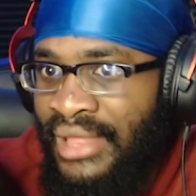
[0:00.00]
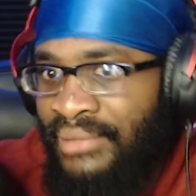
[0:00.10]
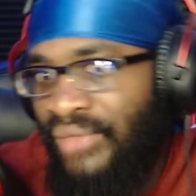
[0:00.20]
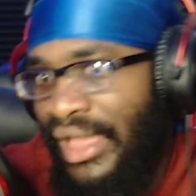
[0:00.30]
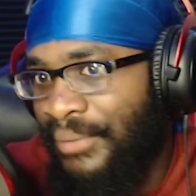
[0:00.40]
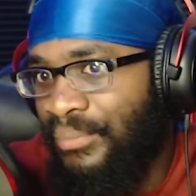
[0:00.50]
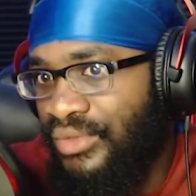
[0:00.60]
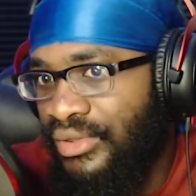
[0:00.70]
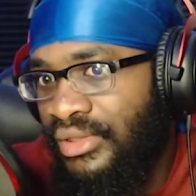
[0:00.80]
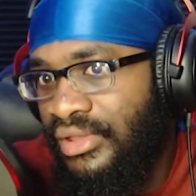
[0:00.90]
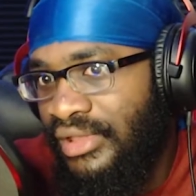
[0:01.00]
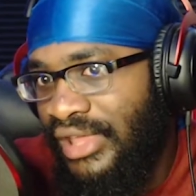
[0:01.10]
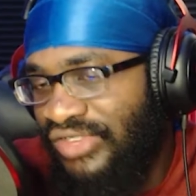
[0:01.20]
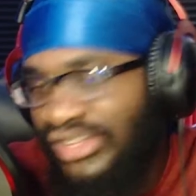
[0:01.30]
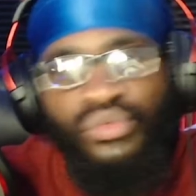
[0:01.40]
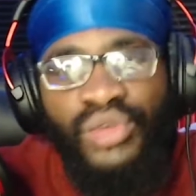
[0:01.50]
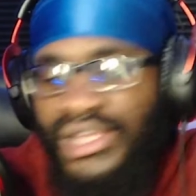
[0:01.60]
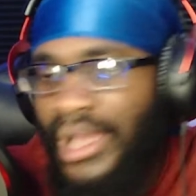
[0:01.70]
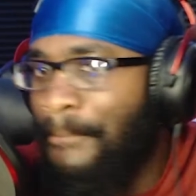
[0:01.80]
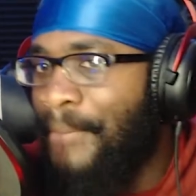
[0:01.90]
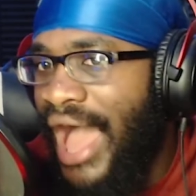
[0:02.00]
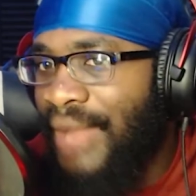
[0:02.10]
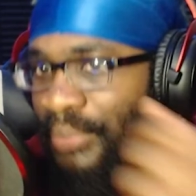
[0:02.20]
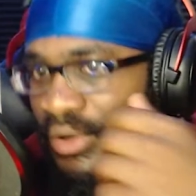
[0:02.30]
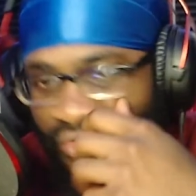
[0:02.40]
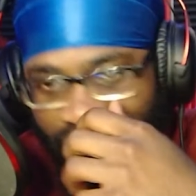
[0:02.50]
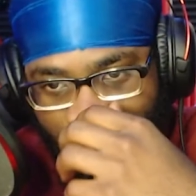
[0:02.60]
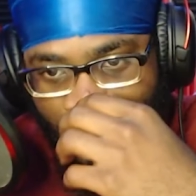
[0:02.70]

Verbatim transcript: Like, is he really a bad person?